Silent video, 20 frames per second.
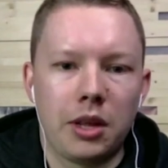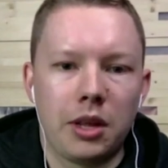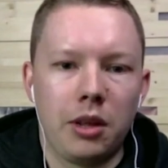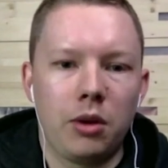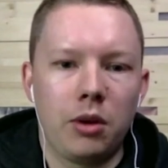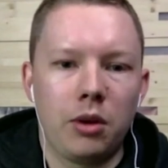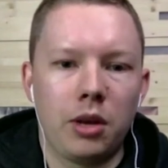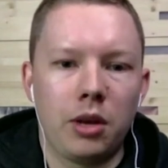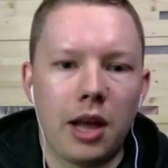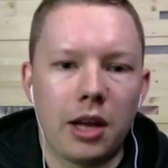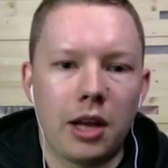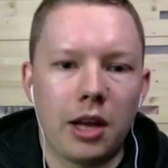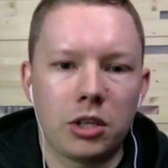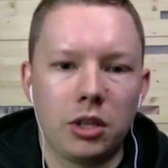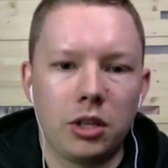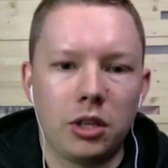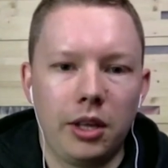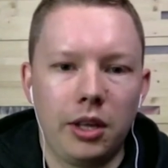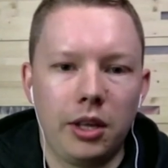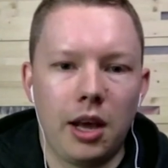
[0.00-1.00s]
You can
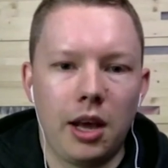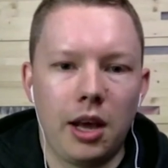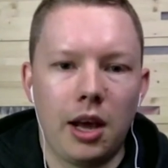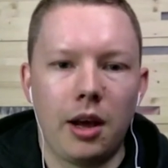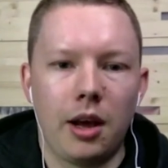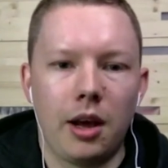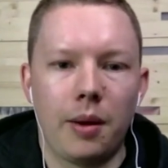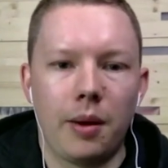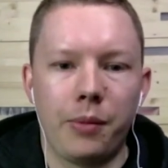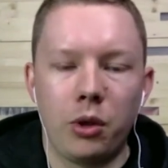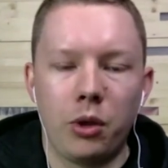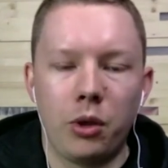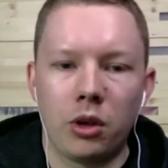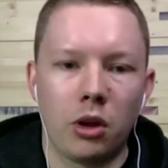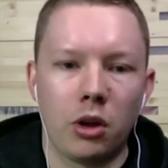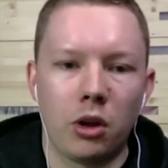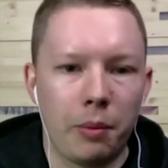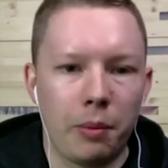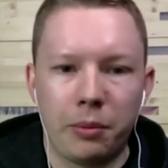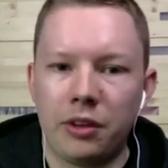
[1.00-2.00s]
actually um, you
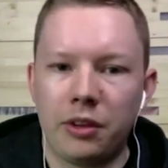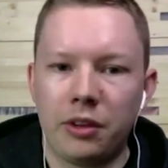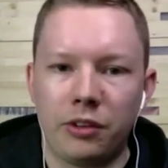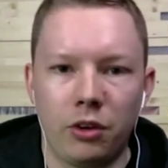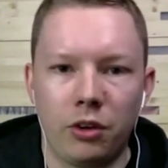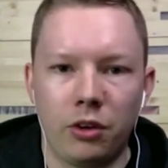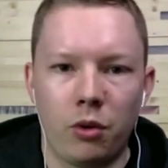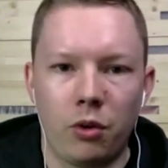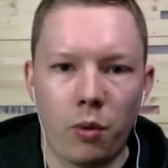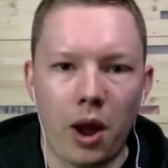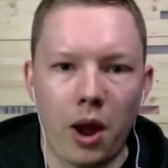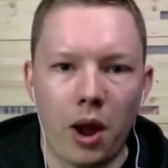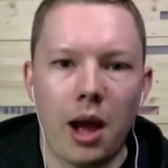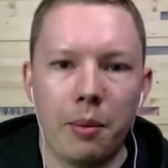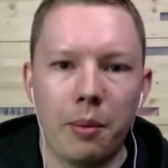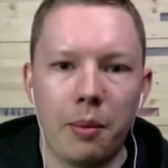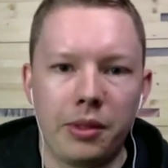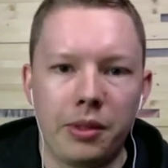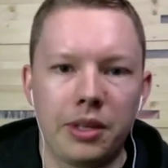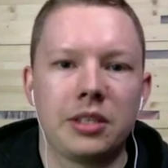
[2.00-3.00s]
can opt in to
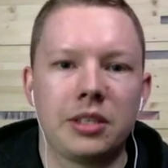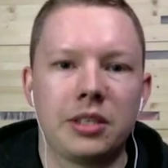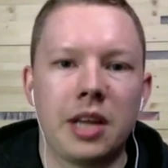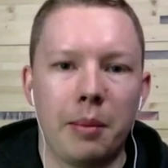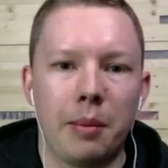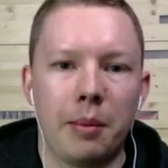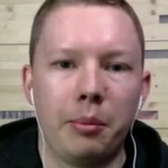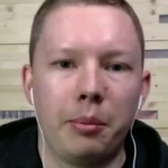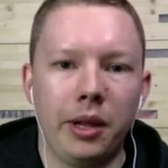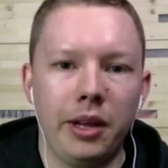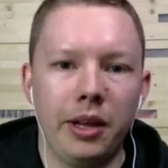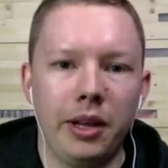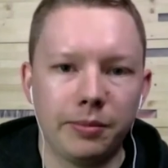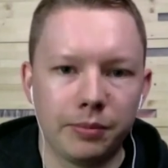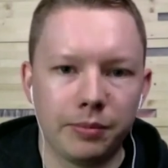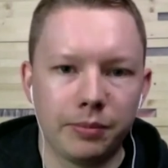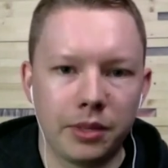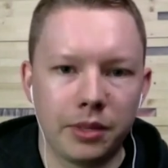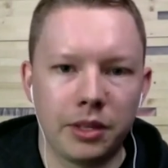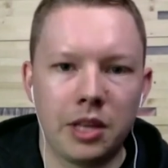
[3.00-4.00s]
grab this template
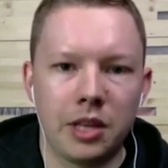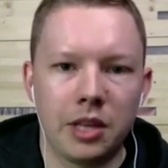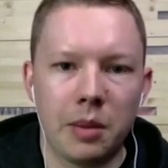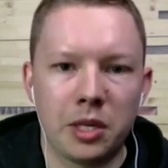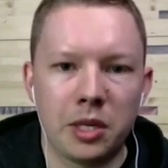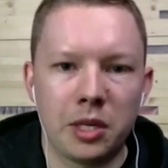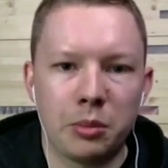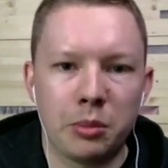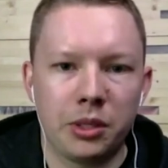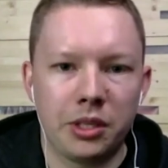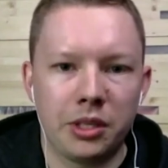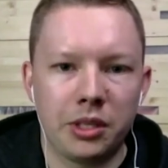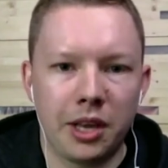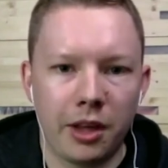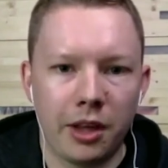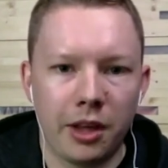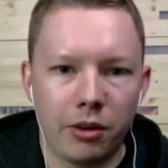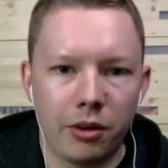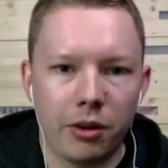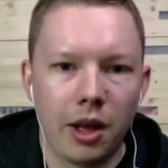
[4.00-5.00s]
that Tim has put
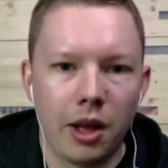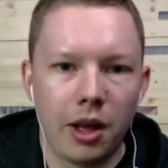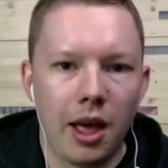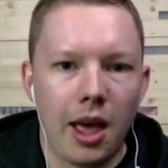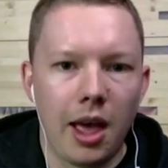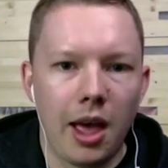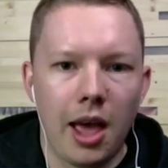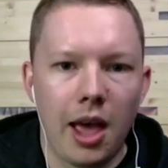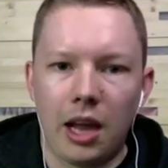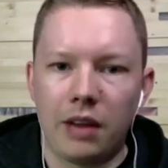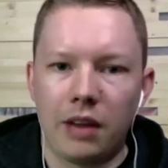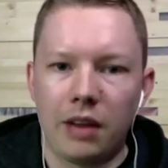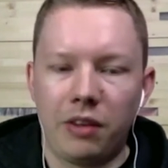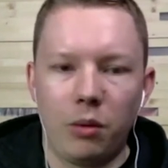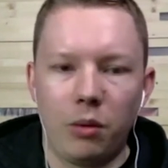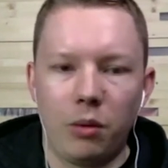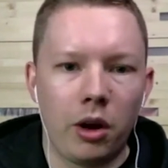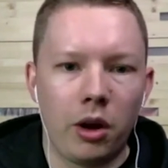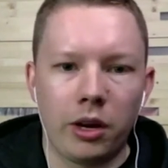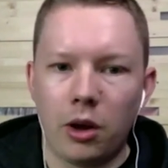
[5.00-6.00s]
together, and if
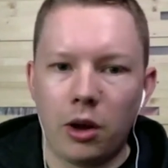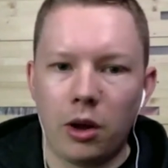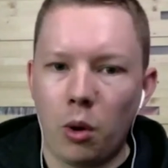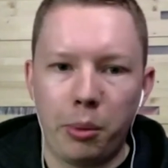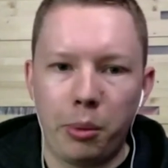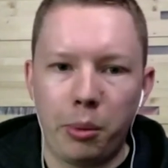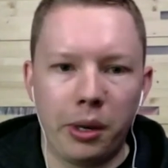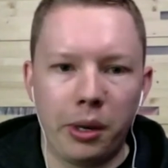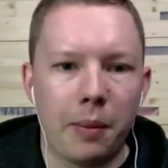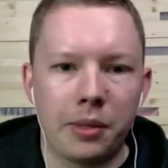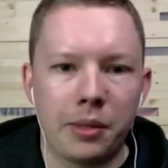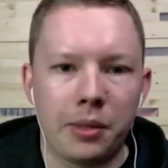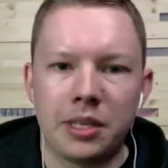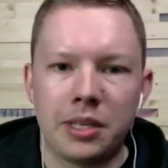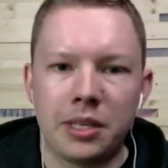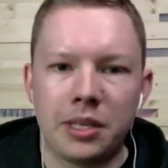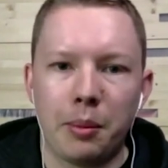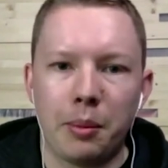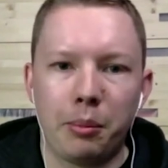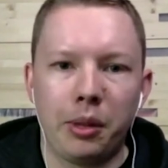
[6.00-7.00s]
you want to open up the
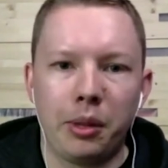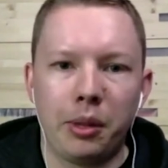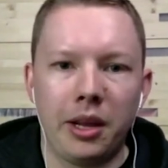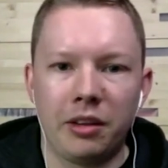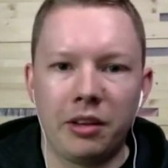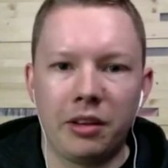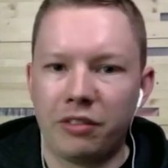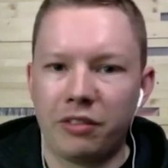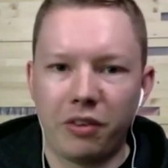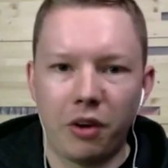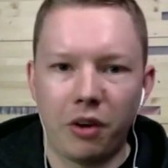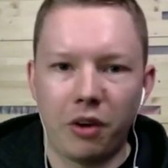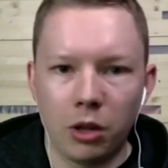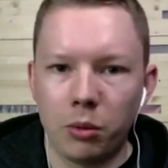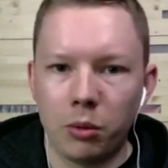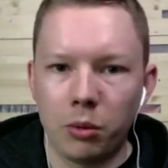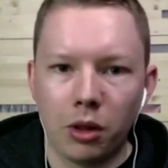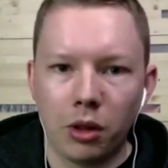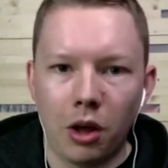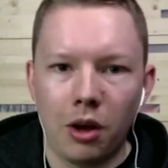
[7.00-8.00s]
template and
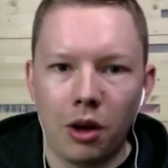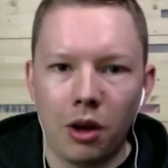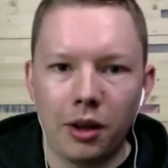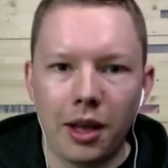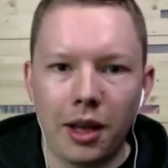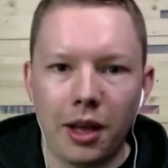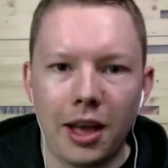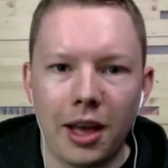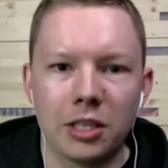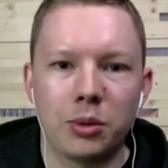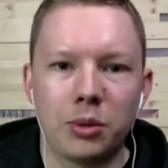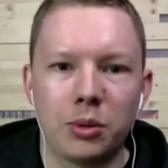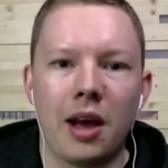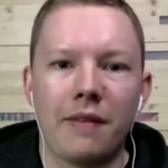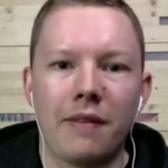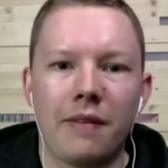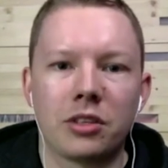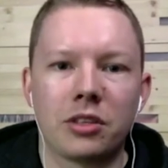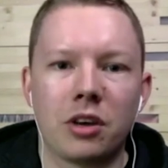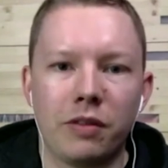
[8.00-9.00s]
follow along as we
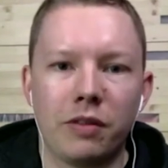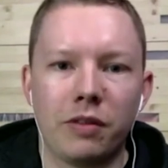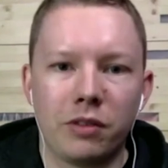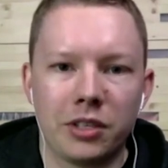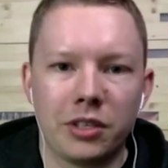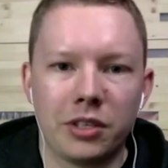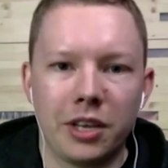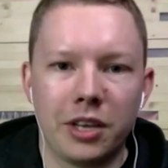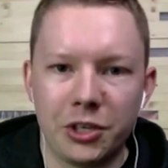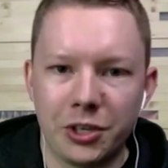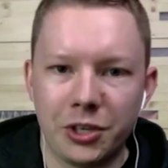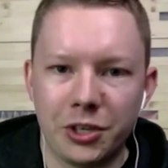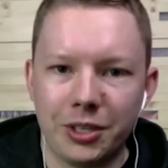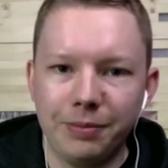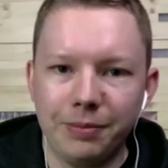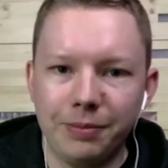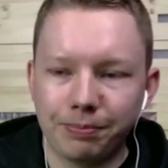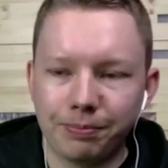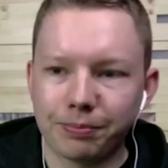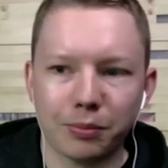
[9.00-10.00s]
have this
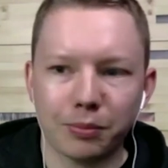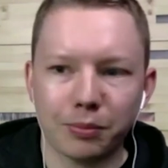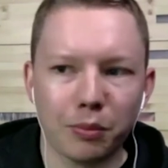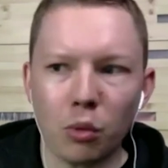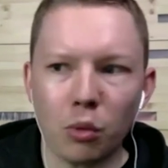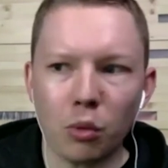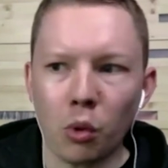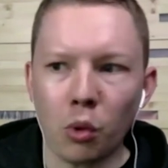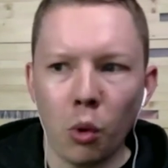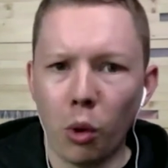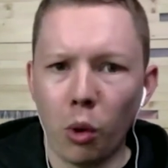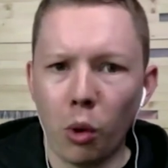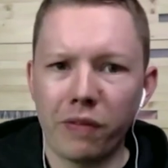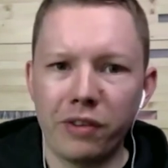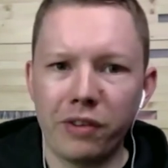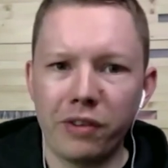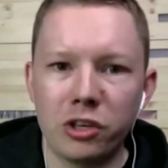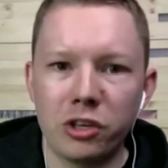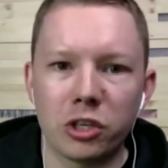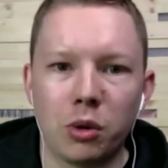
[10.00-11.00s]
conversation, or
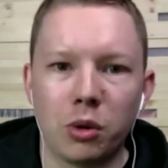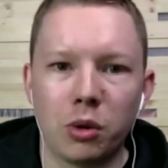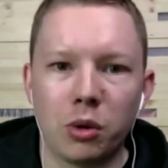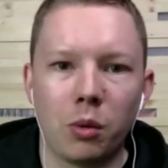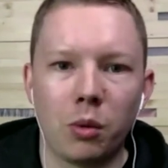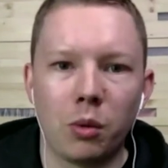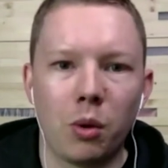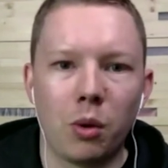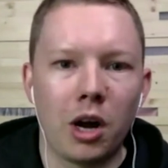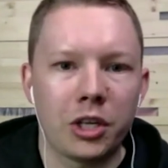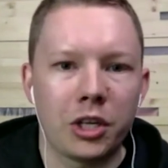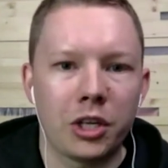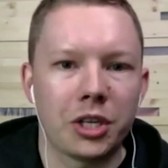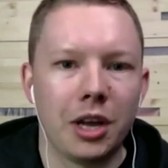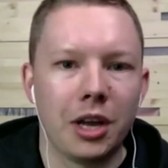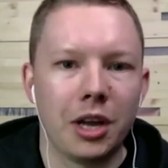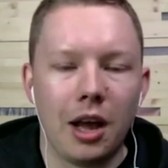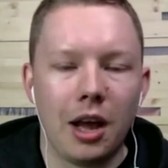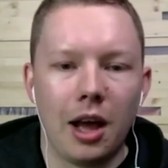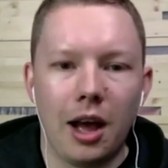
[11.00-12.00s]
if you just want to watch,
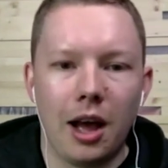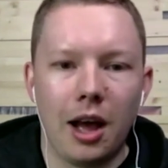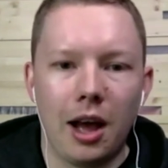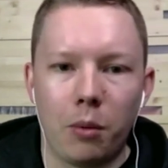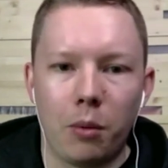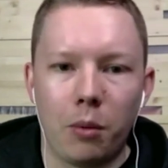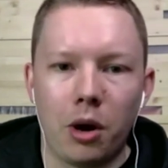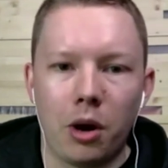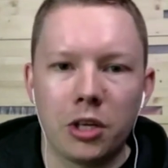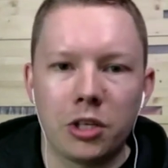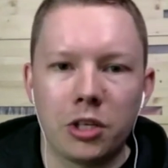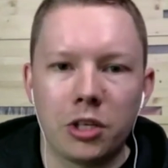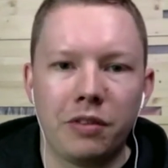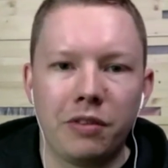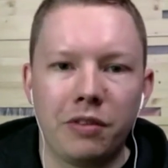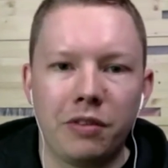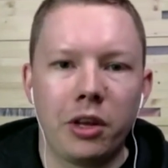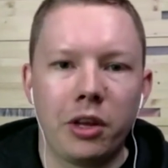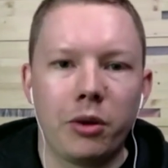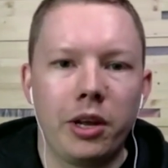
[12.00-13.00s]
uh, watch the
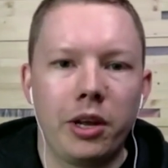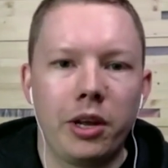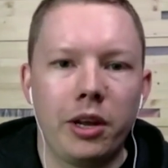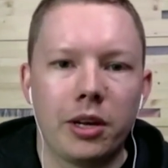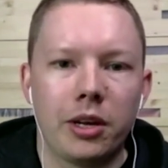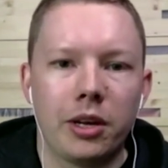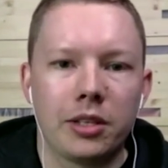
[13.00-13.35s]
video here.